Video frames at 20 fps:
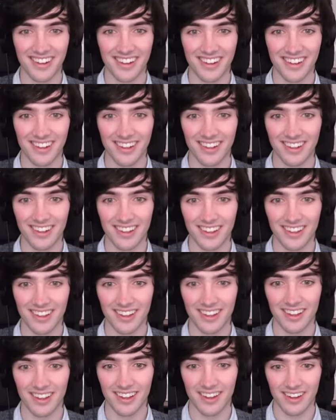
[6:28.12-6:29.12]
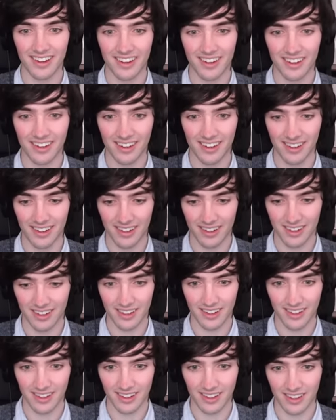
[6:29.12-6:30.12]

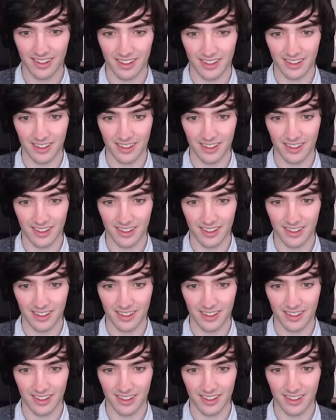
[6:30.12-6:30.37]
[no speech]